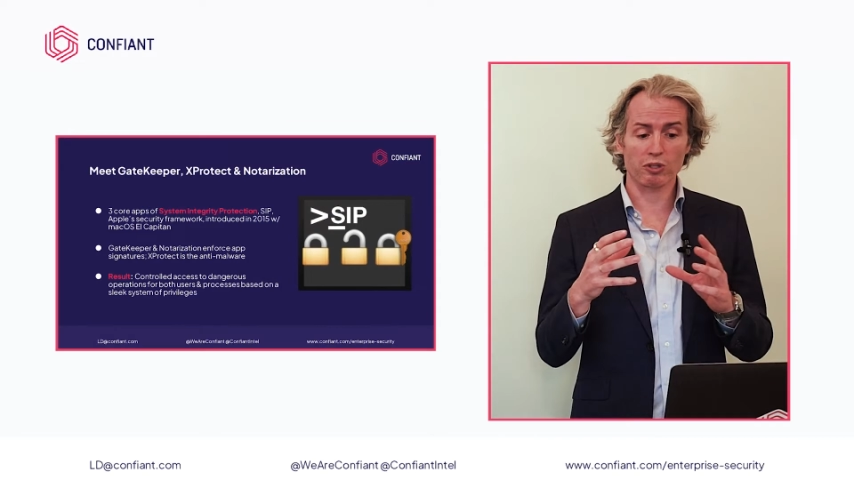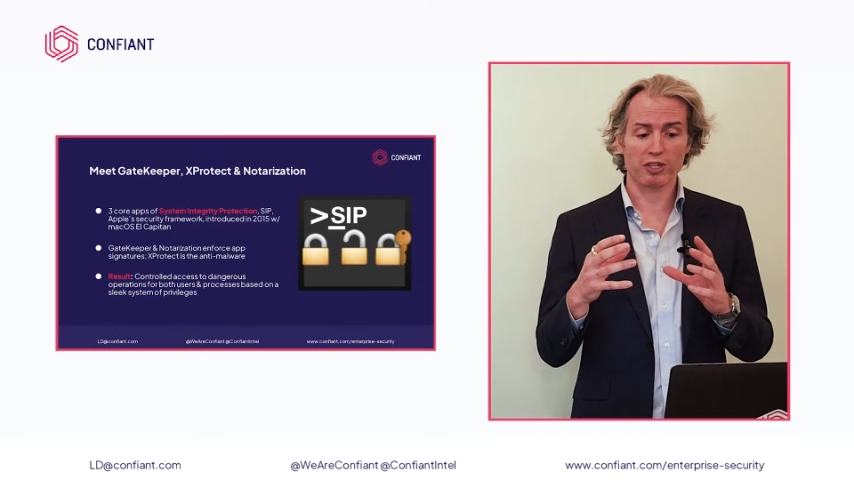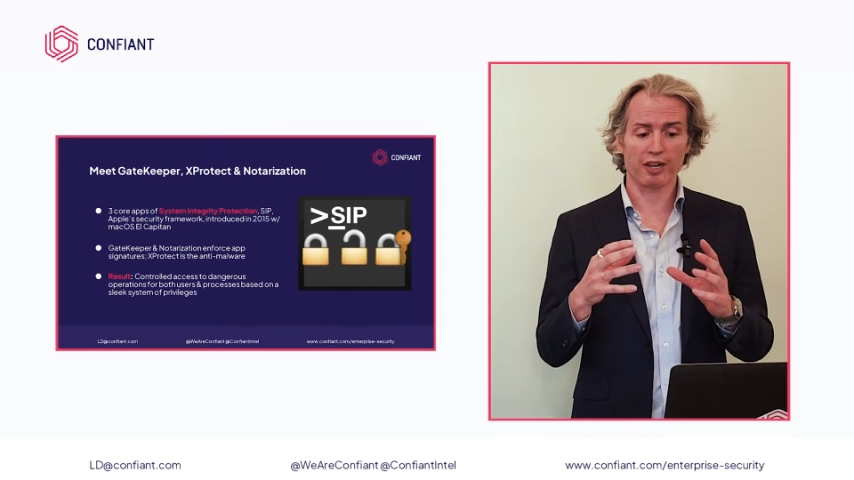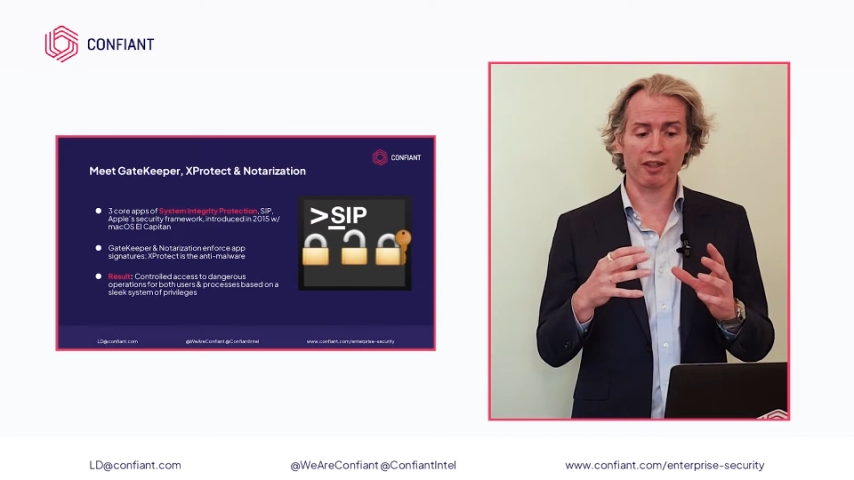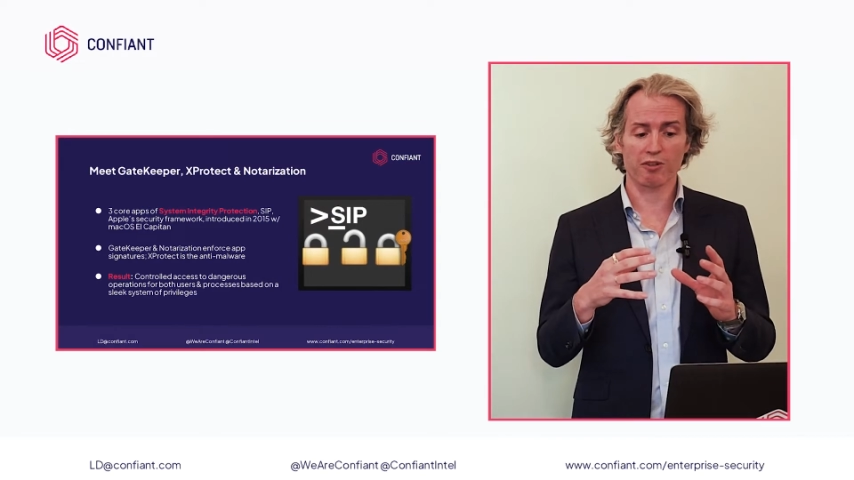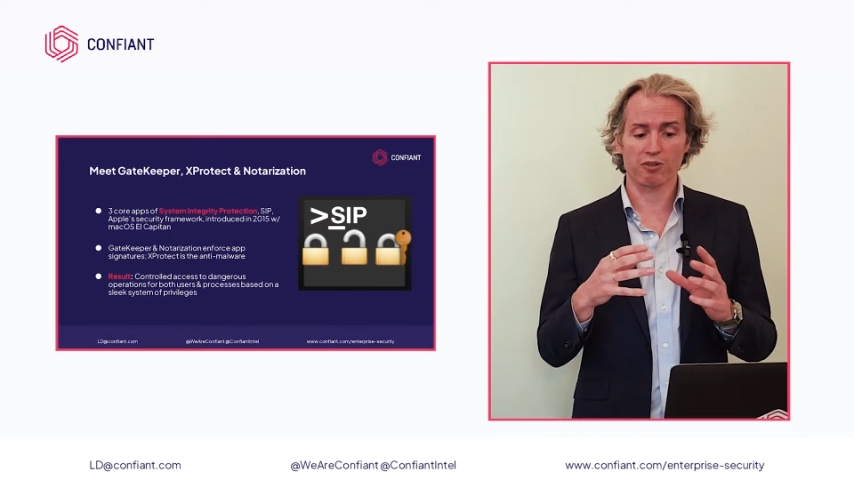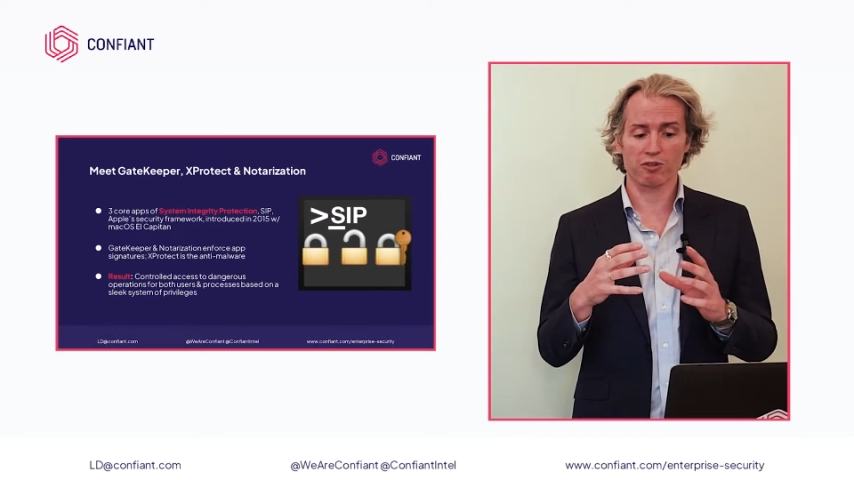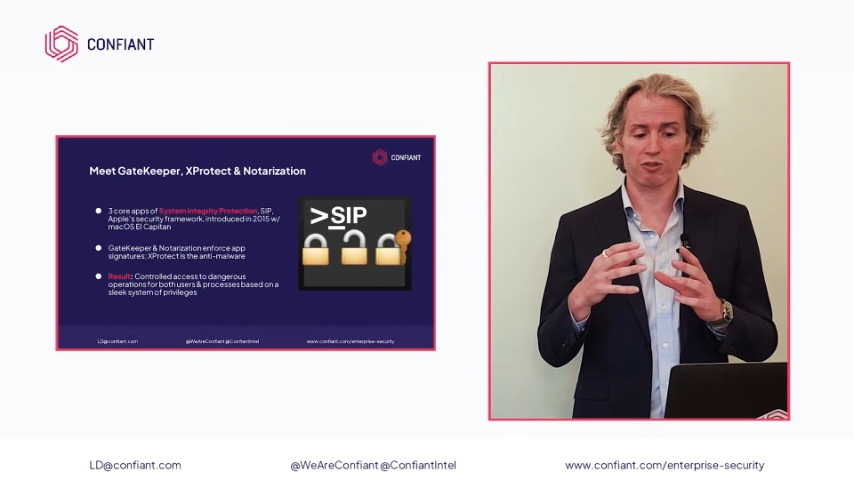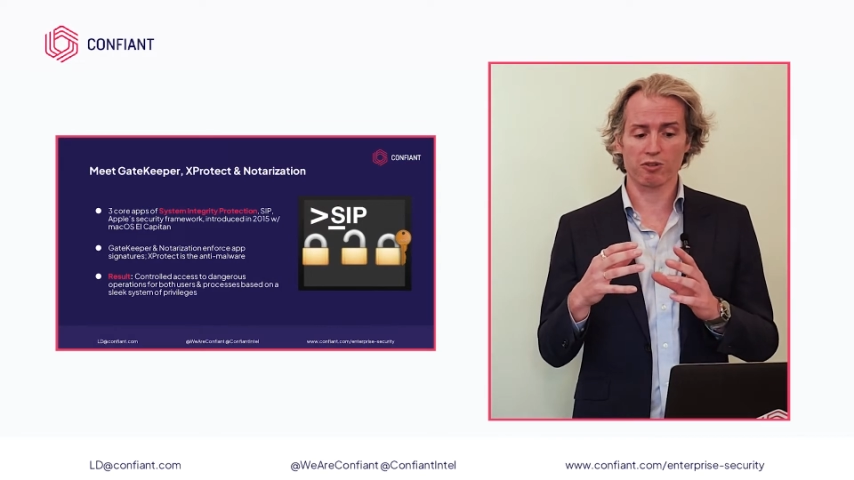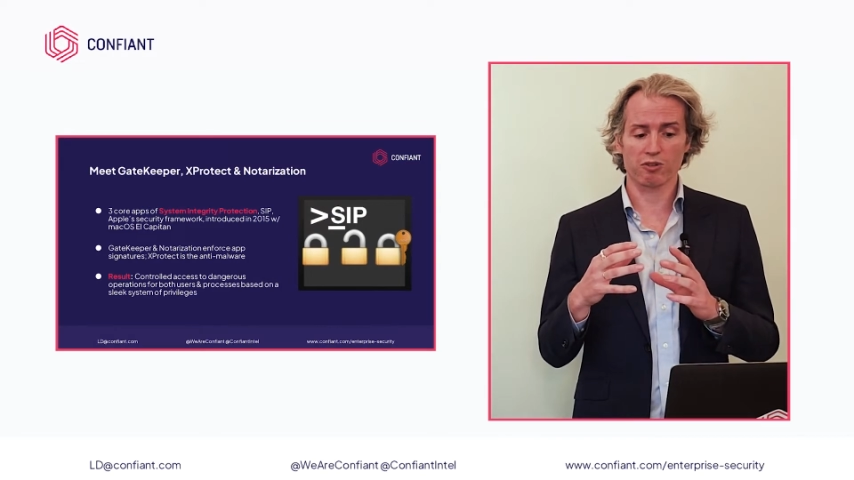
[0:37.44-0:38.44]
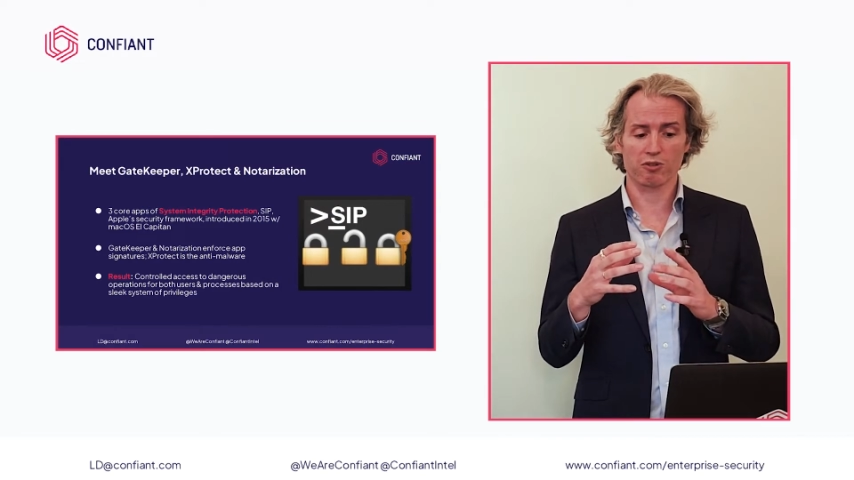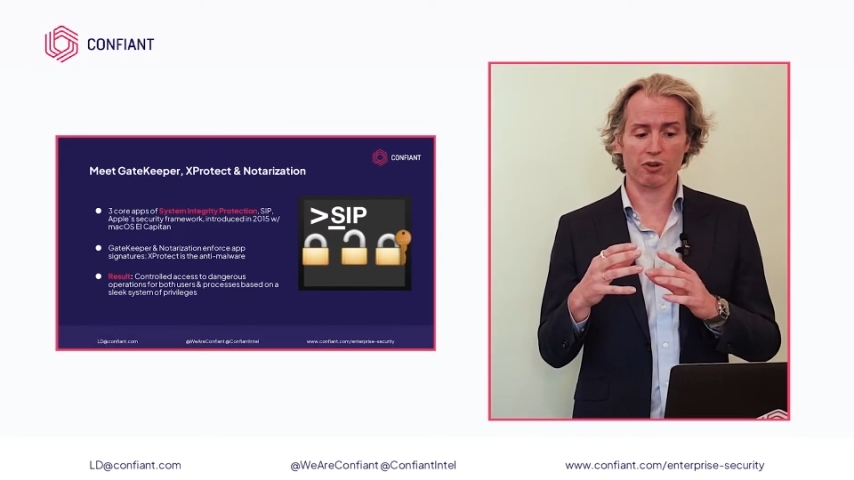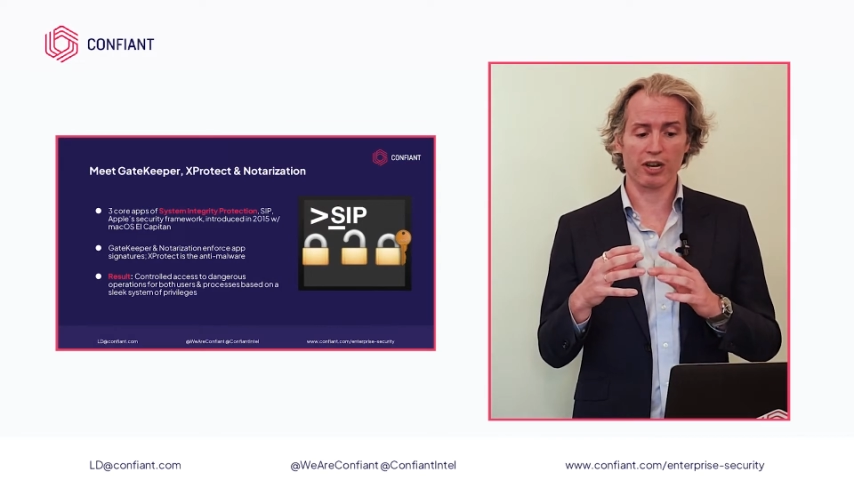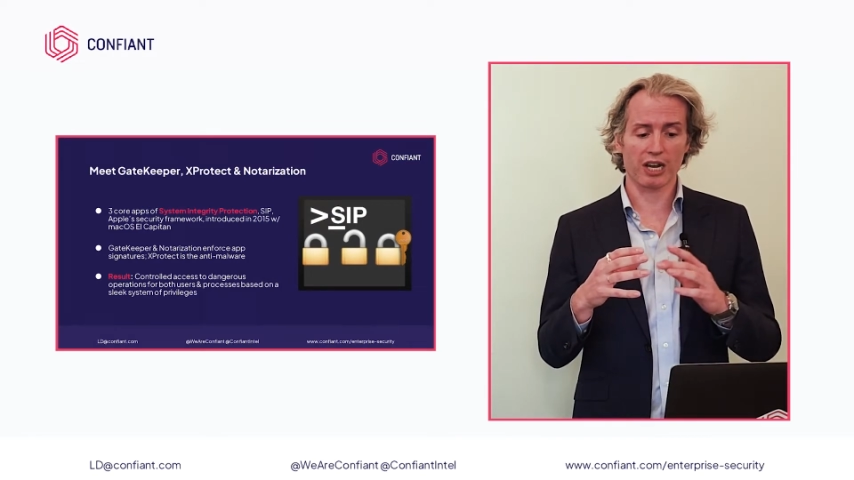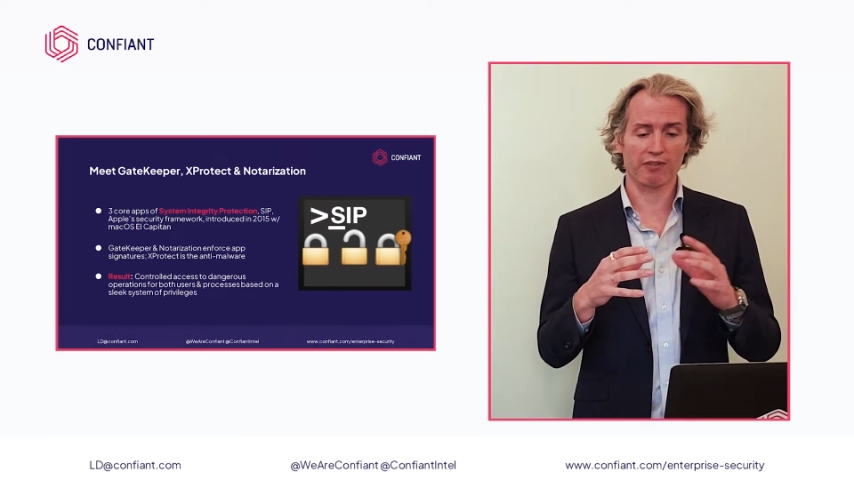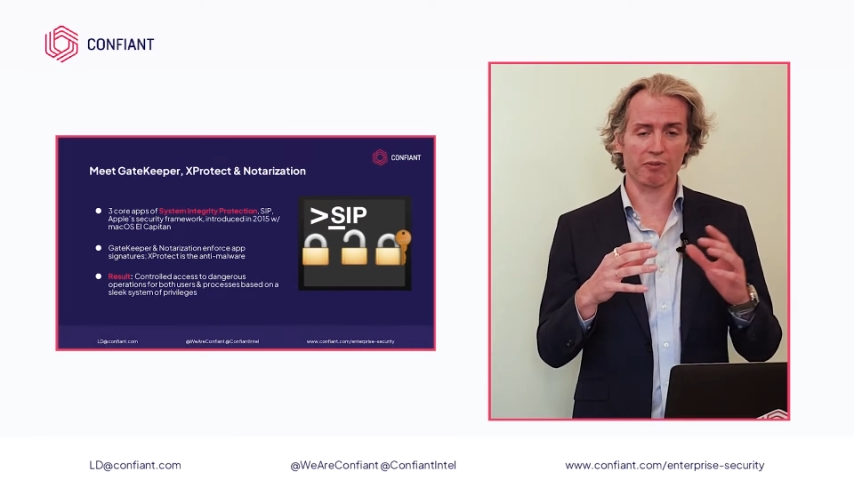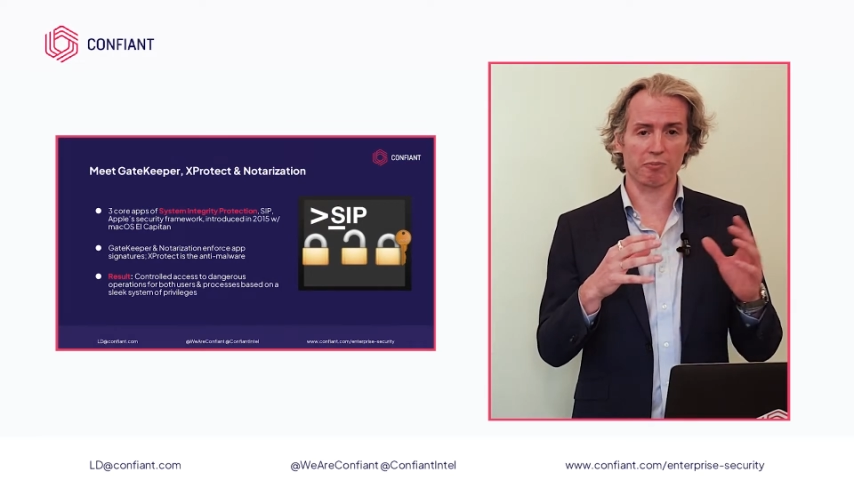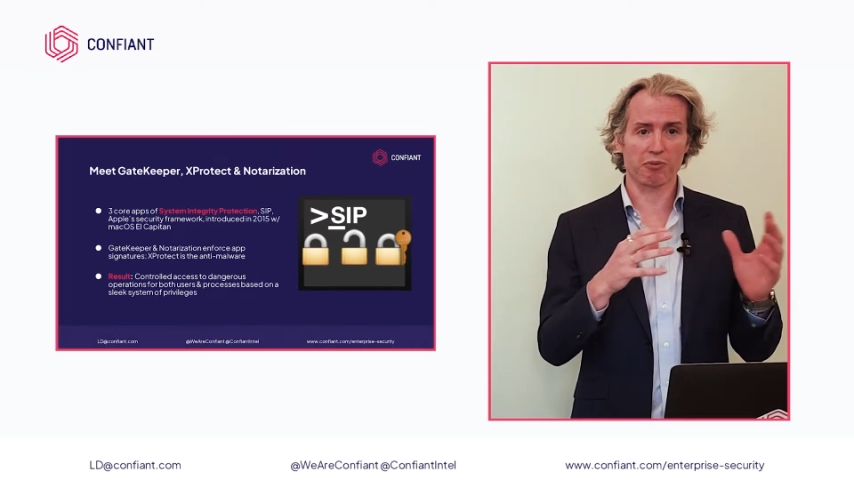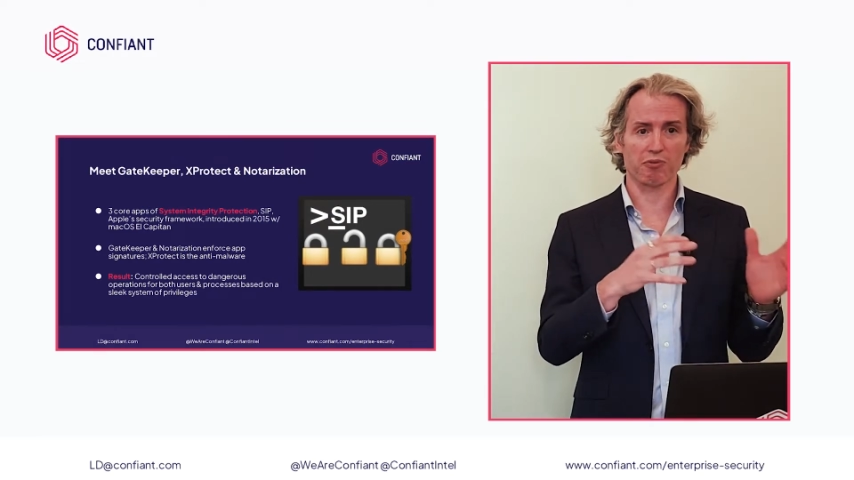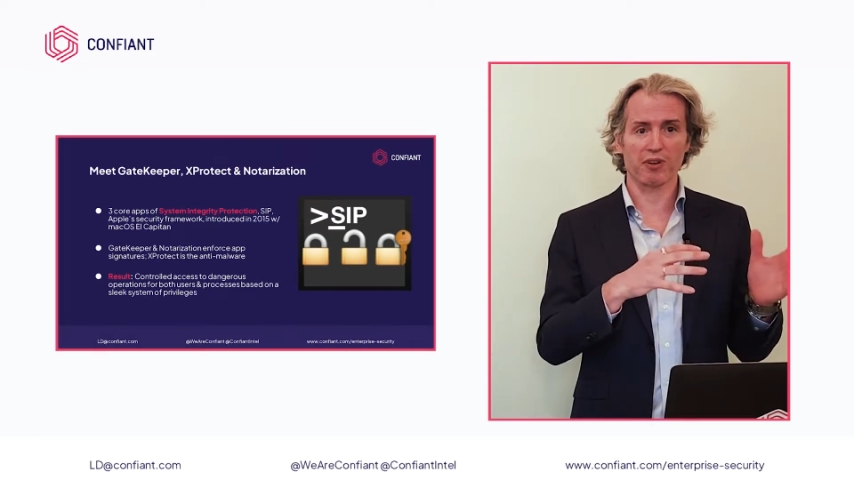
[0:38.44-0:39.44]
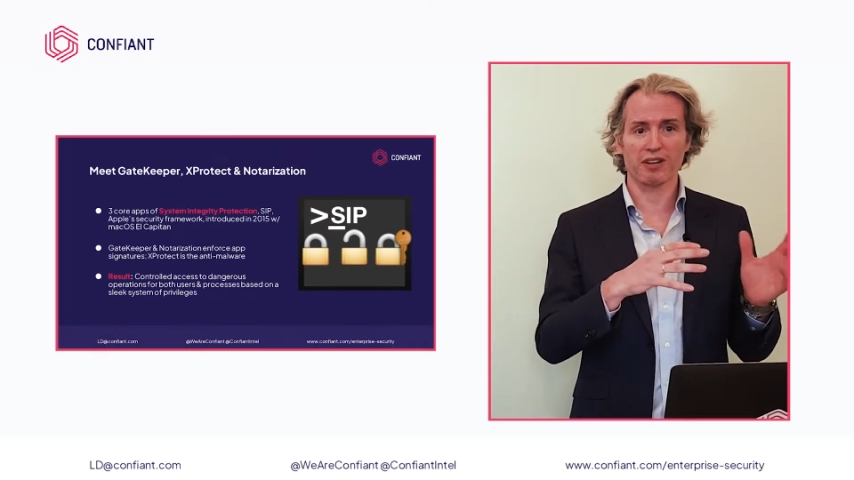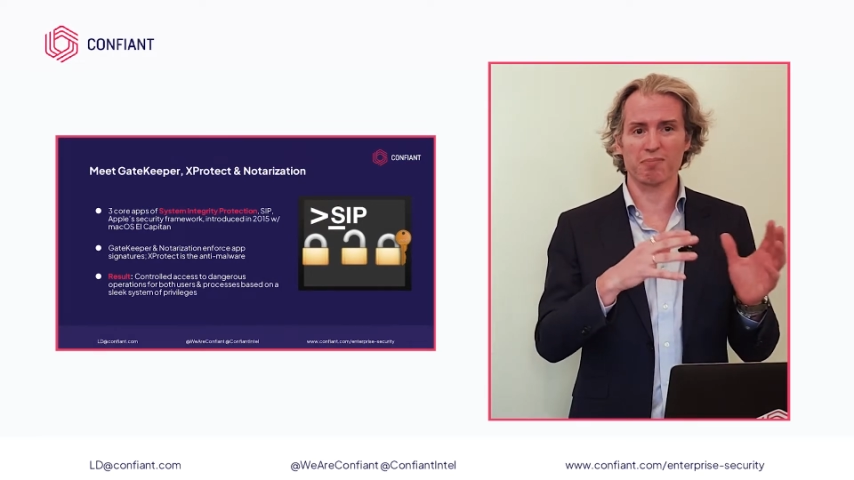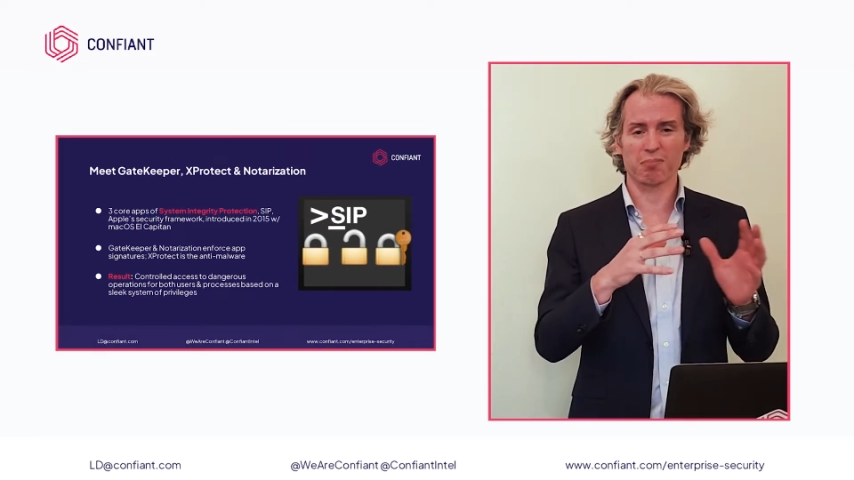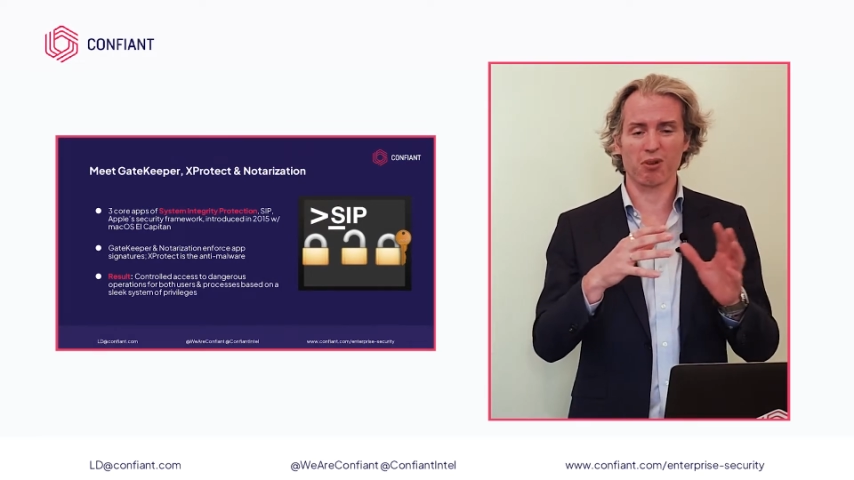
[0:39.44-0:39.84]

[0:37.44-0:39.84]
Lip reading: together to create kind of a prevent,